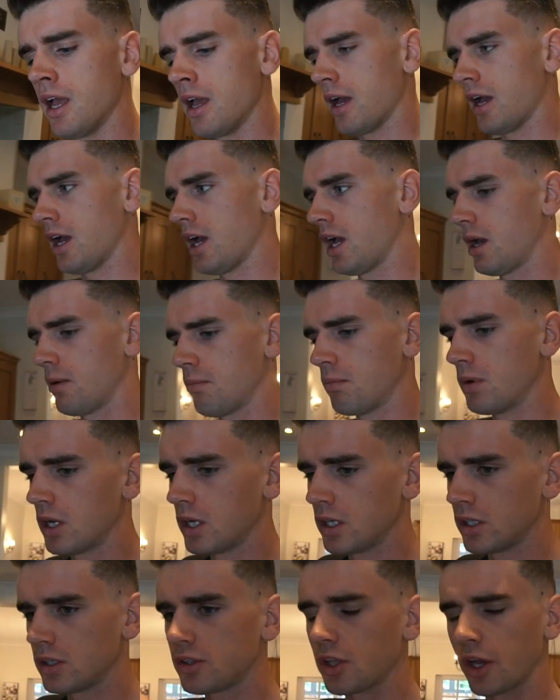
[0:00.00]
Um,
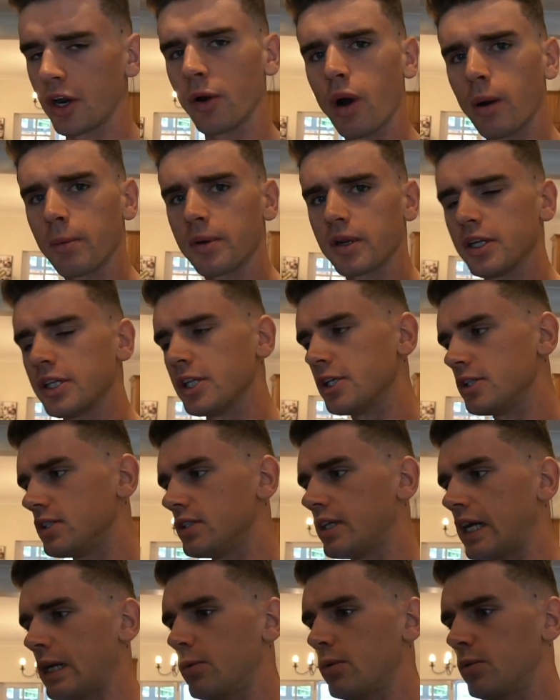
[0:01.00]
don't know what I'm gonna do
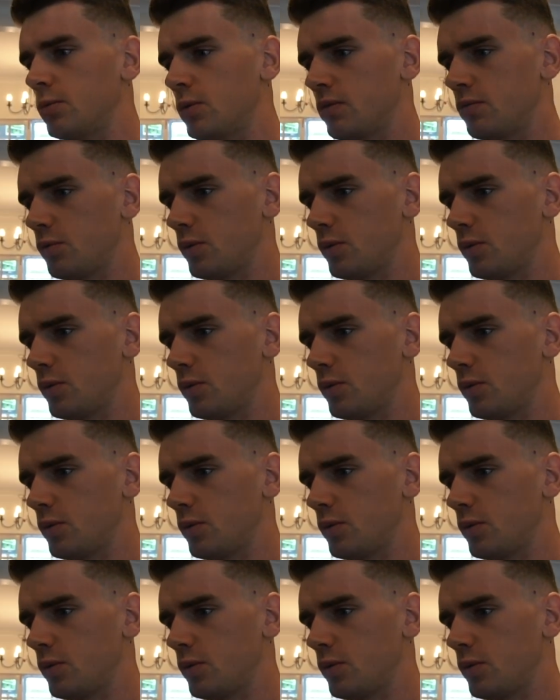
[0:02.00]
today with, with,